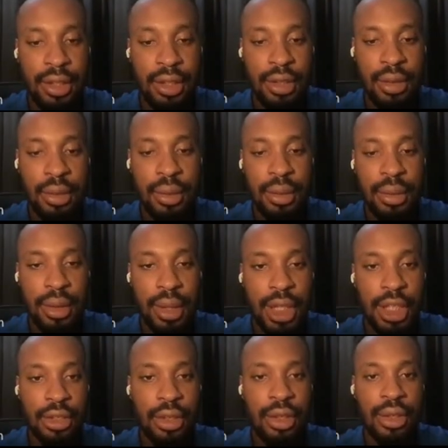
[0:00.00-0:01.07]
So
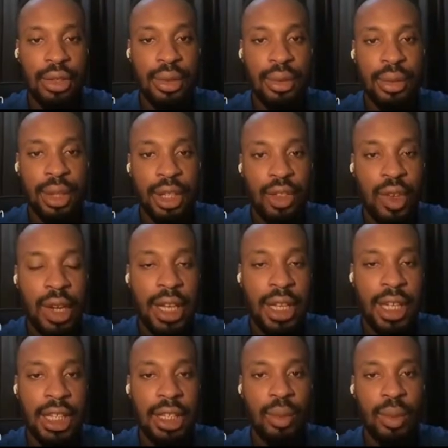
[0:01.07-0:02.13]
it's going to try
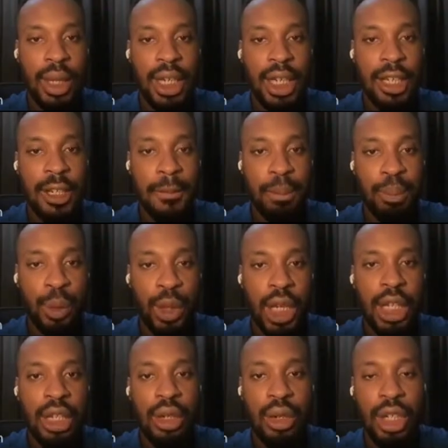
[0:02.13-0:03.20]
and get the weather,
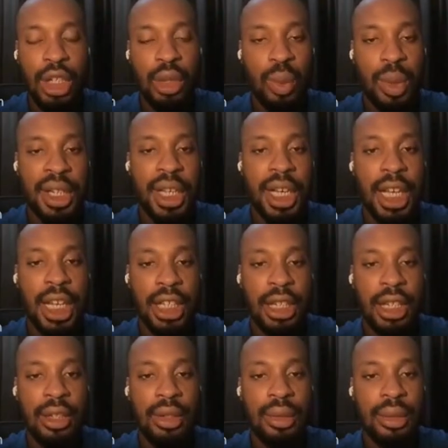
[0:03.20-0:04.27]
getting current weather in
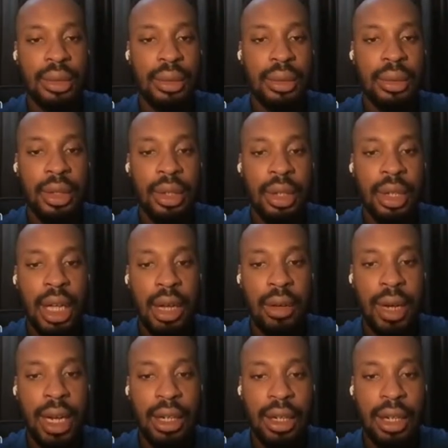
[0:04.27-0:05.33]
Enugu.
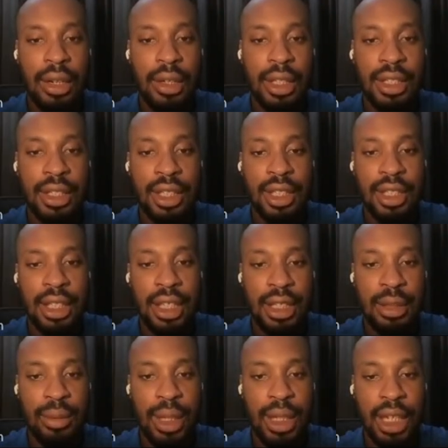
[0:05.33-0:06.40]
Right now, it says that
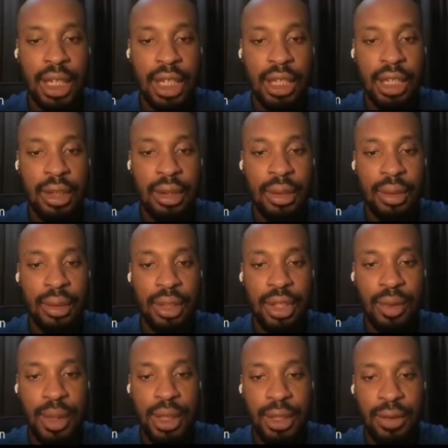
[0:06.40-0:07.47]
the weather in Enugu is
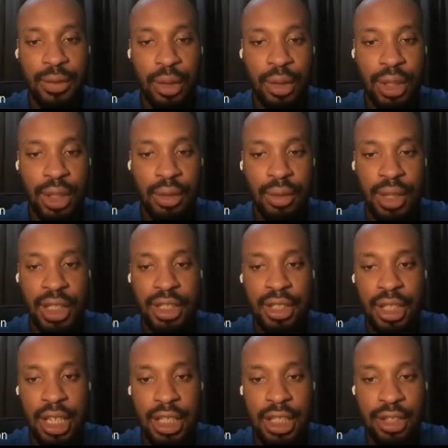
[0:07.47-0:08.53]
24
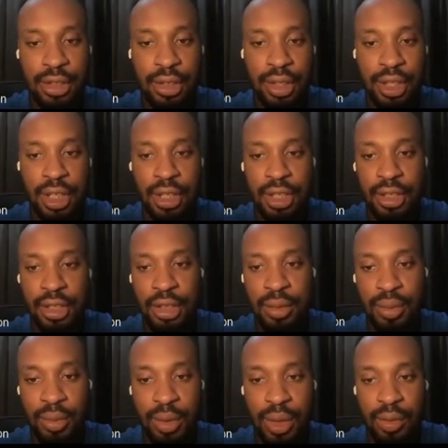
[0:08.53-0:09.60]
degrees and it's
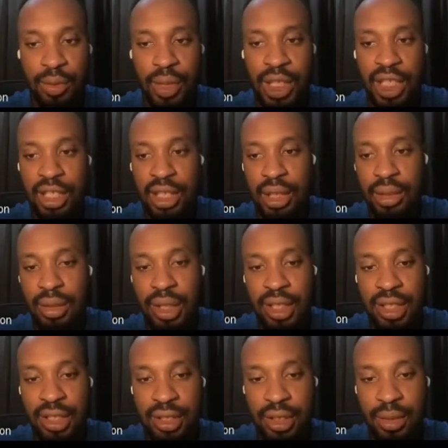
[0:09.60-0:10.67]
just rainy
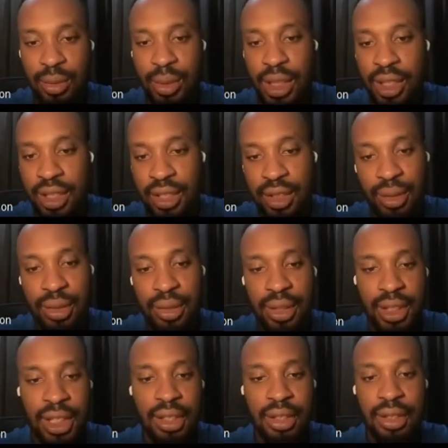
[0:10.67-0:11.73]
showers, the winds, all
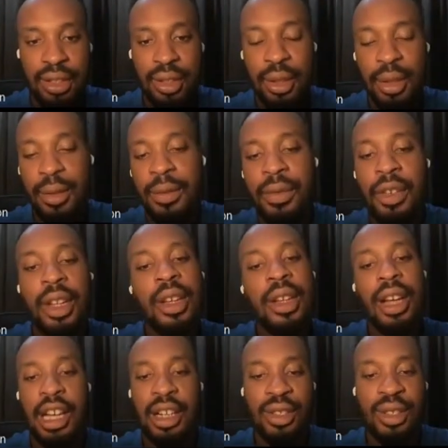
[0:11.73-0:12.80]
this kind of stuff.
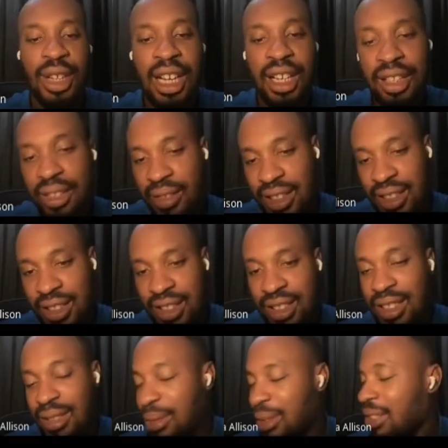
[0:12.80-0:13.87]
I don't know how accurate it
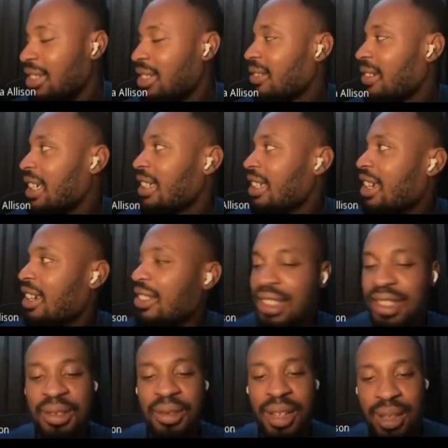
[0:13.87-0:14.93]
is because right now
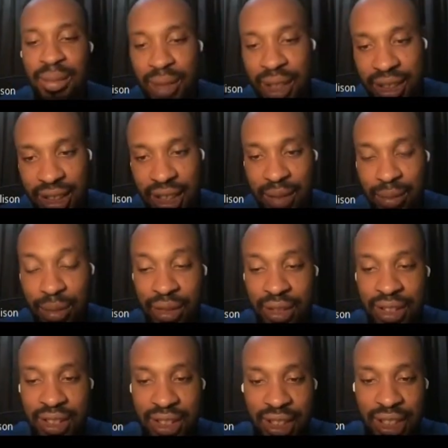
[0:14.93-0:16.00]
it's not raining my side,
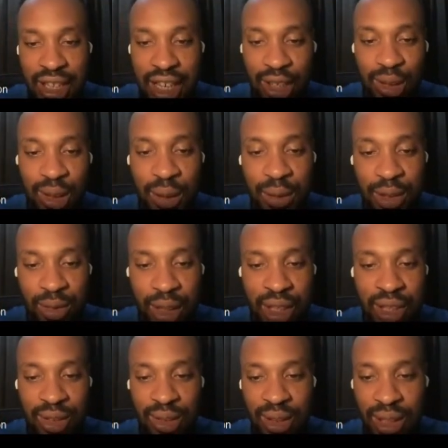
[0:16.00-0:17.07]
but I don't know if it's
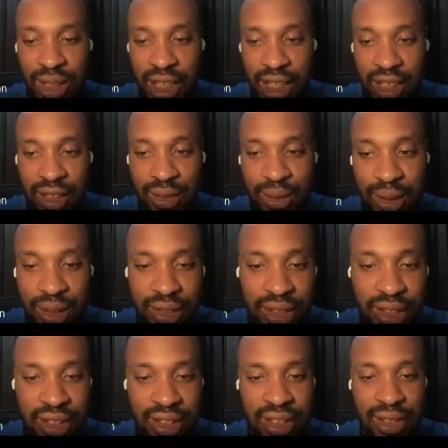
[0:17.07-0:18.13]
raining. Like, who else
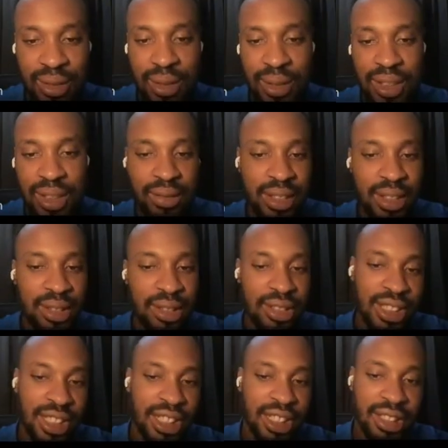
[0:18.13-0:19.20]
stays in Enugu? Is it raining your
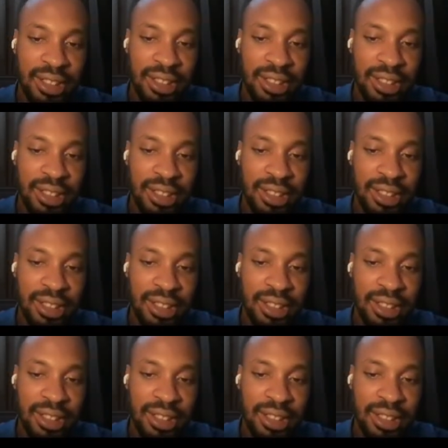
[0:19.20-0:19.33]
side?